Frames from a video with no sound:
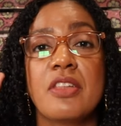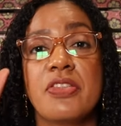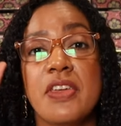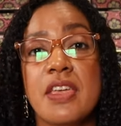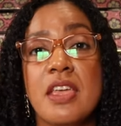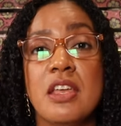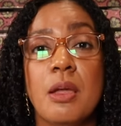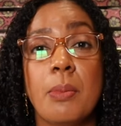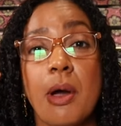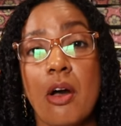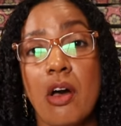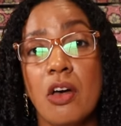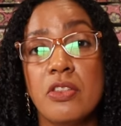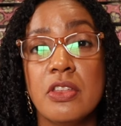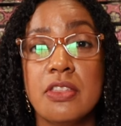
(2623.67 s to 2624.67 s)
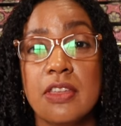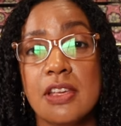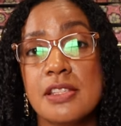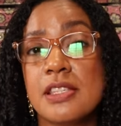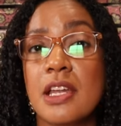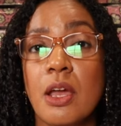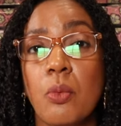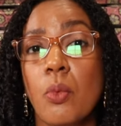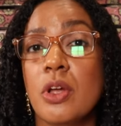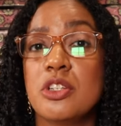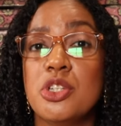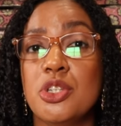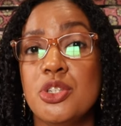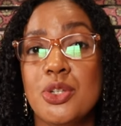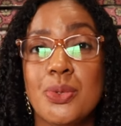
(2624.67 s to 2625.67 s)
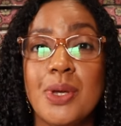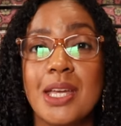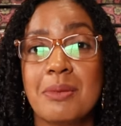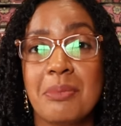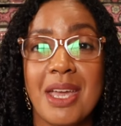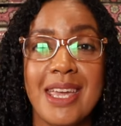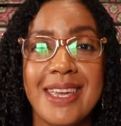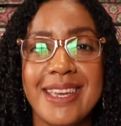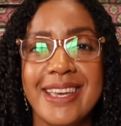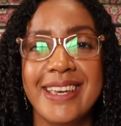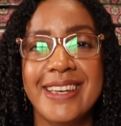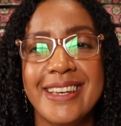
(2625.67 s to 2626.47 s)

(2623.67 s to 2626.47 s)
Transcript: thinking about all the things that I want to do and make.